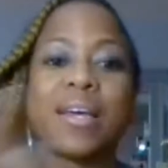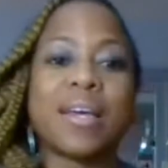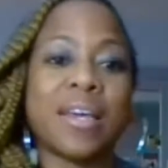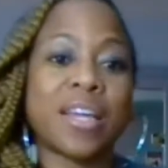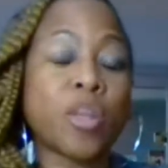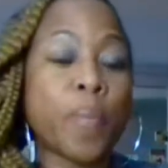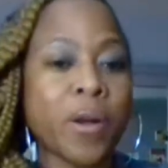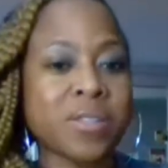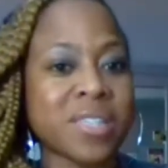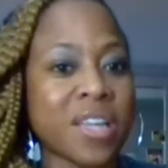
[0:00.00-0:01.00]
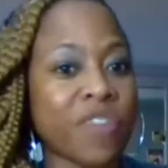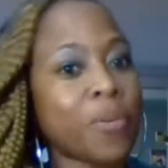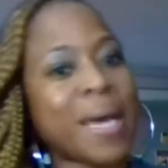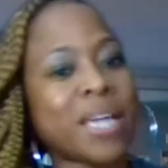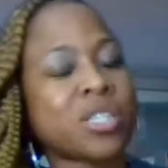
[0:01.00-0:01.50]
get the person's
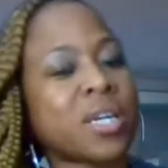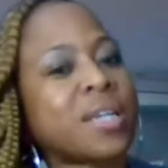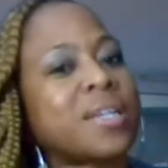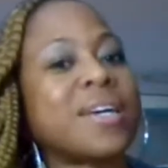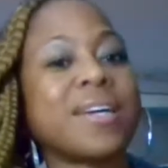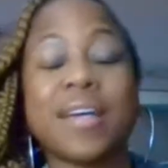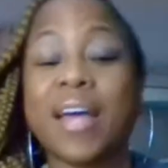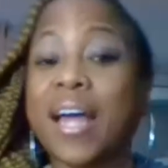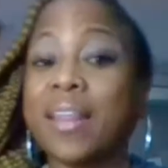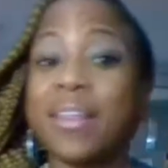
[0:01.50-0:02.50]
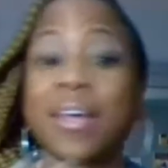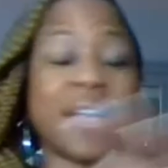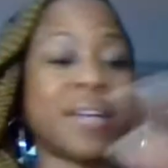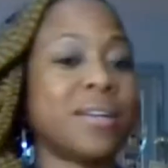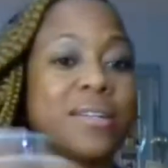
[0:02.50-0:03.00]
information, and
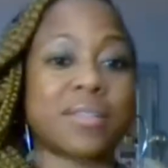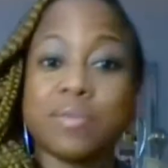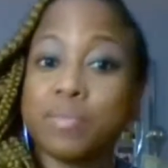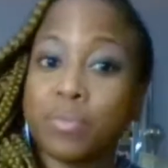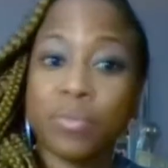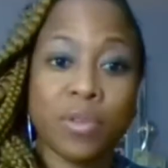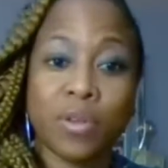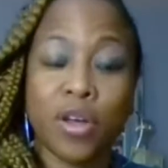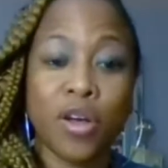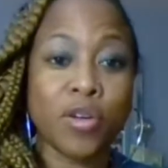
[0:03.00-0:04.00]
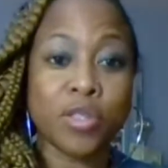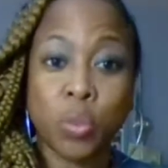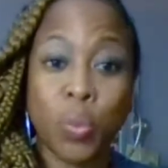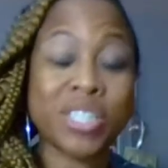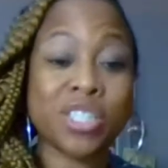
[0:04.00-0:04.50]
then
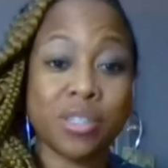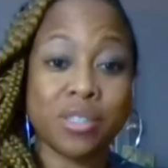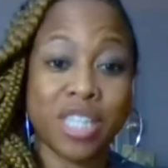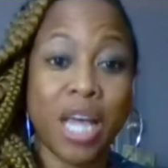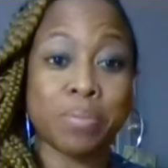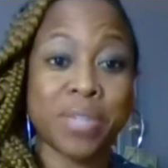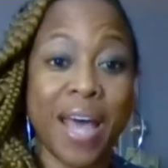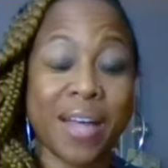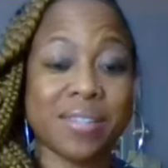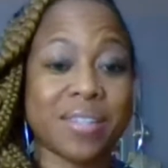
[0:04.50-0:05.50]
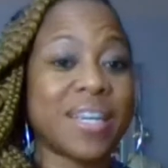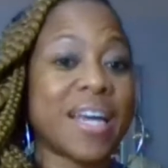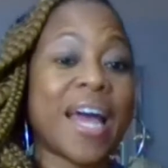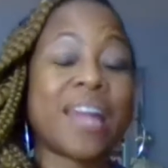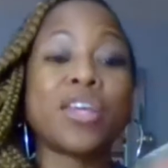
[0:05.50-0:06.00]
switch subjects,
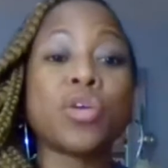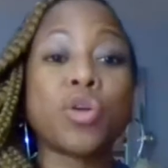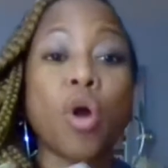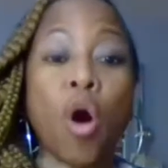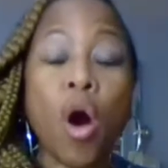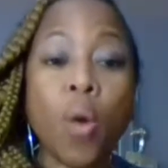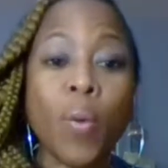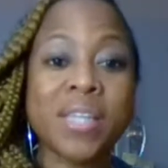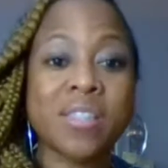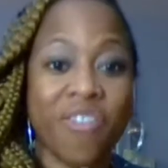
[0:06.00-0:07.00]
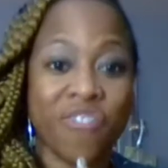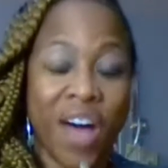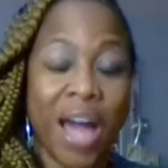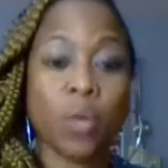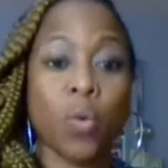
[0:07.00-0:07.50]
and then you can always
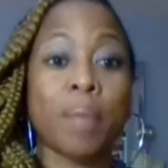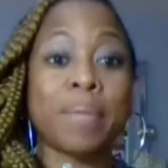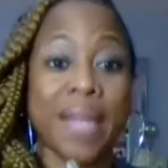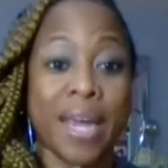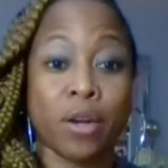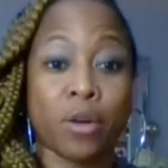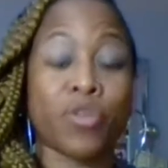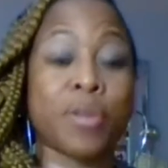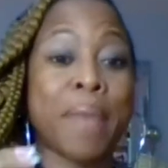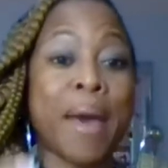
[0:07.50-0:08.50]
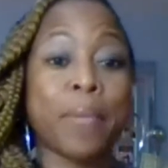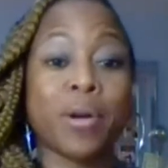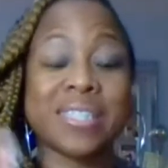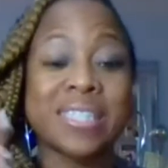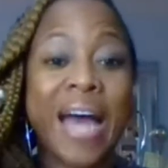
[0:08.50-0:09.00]
follow up later. Remember,
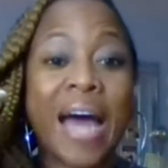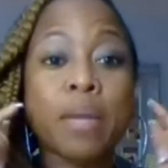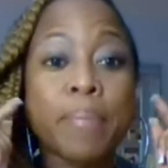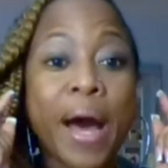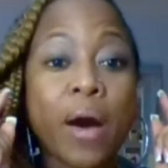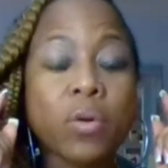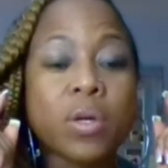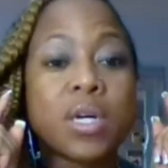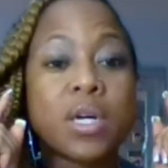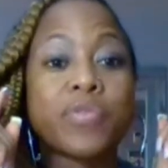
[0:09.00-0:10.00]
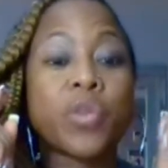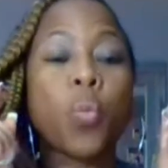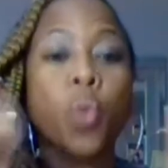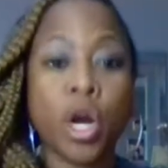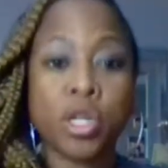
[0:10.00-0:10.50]
it's not about the
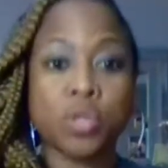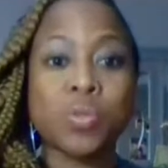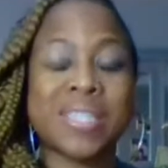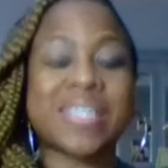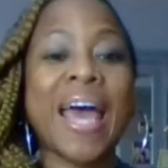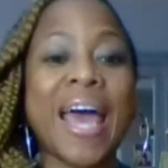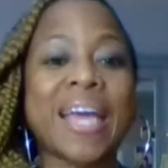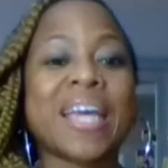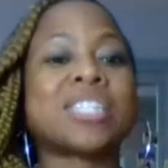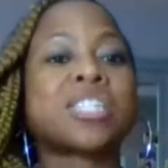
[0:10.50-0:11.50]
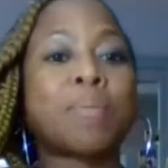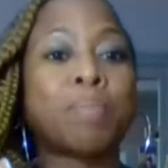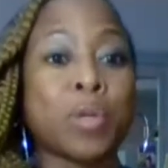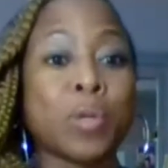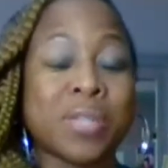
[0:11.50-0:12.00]
words you say, it's the
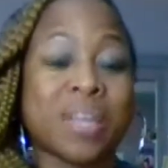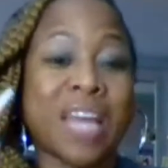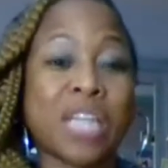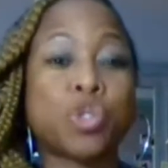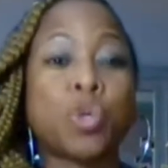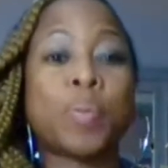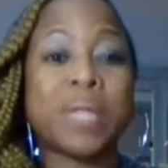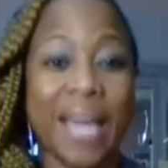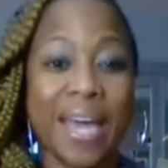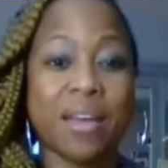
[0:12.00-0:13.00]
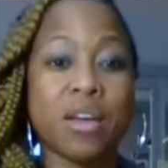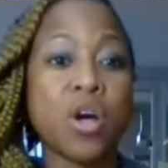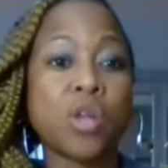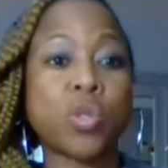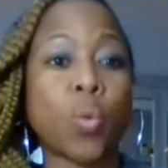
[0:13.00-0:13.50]
music that you play.
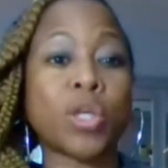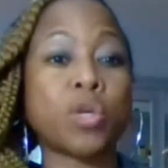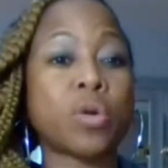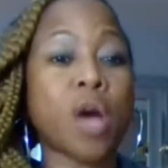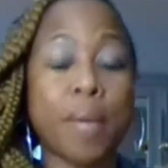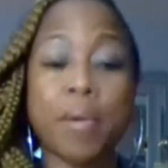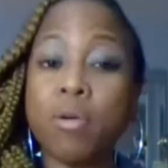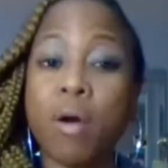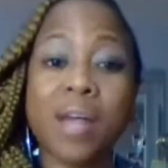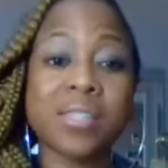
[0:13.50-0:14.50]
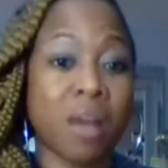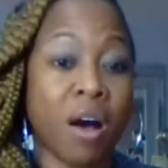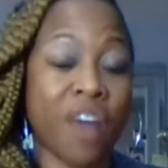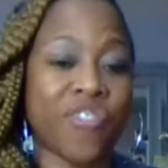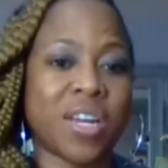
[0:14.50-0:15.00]
So when you come across
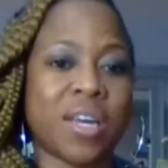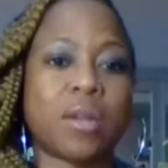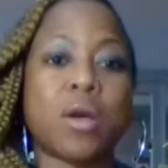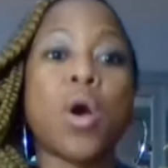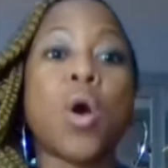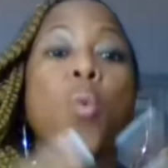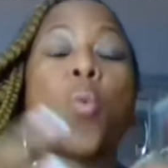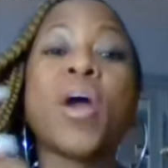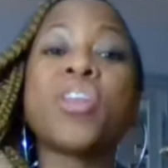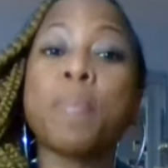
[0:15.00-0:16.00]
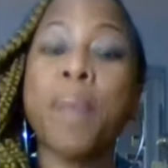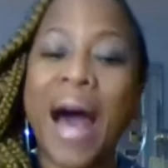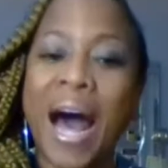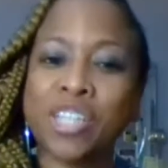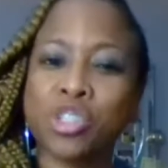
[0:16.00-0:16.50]
confident with
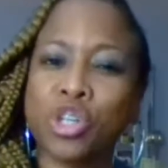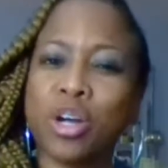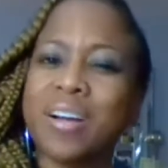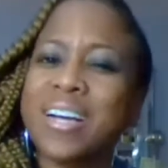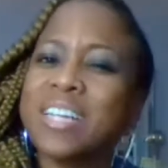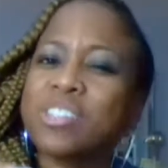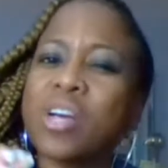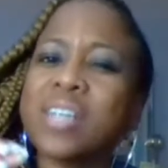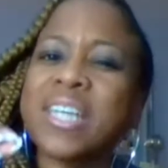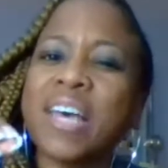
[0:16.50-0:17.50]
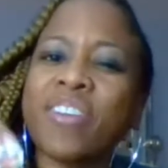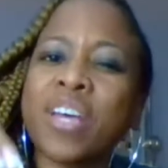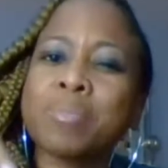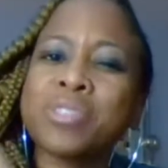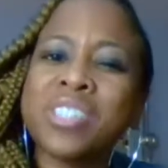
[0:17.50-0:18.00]
posture, just giving
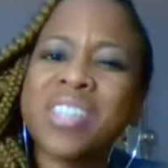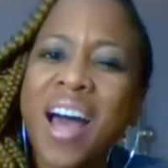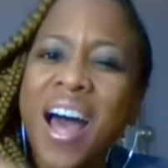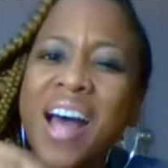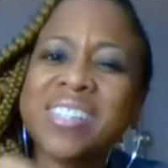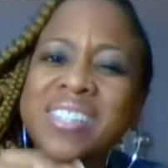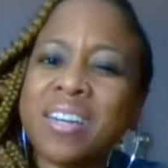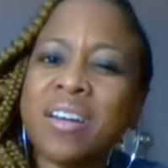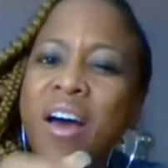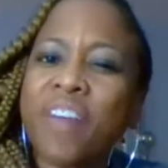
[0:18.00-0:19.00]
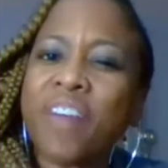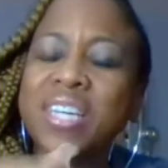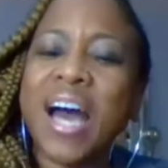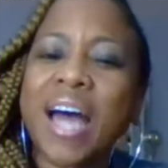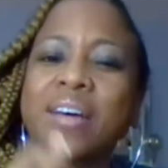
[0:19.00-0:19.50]
them just enough
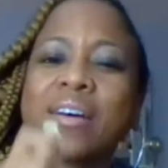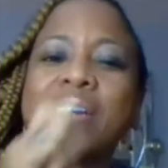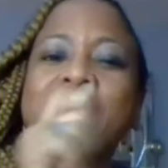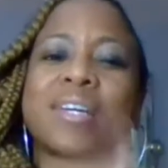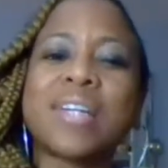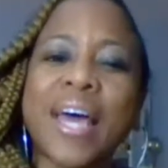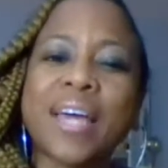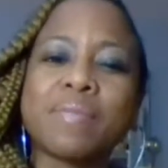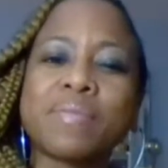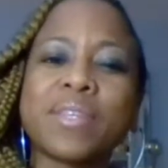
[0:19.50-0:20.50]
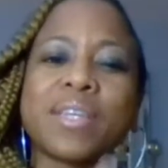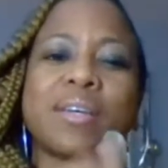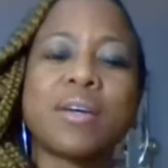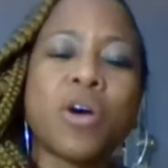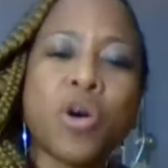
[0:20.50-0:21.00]
to kind of like
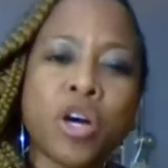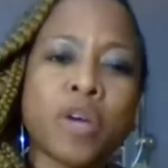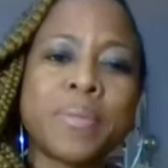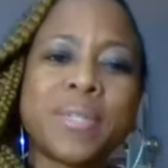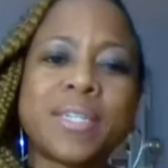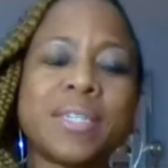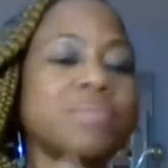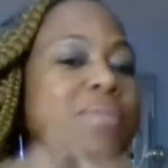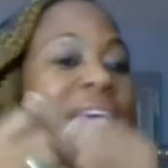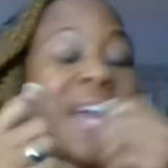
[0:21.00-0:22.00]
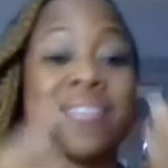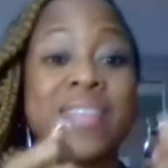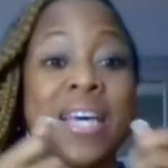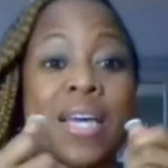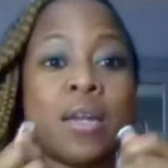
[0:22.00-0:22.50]
hook them. And
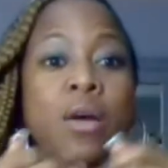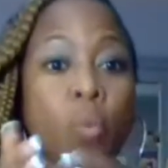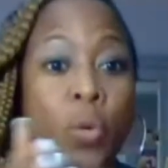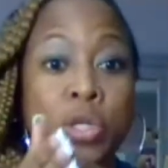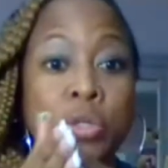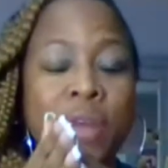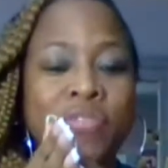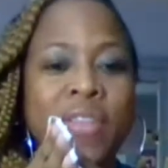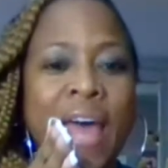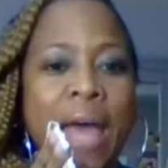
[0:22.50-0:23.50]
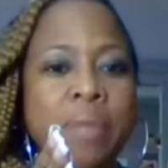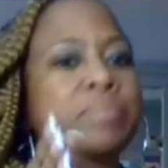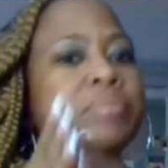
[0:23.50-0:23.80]
then what do you do after that?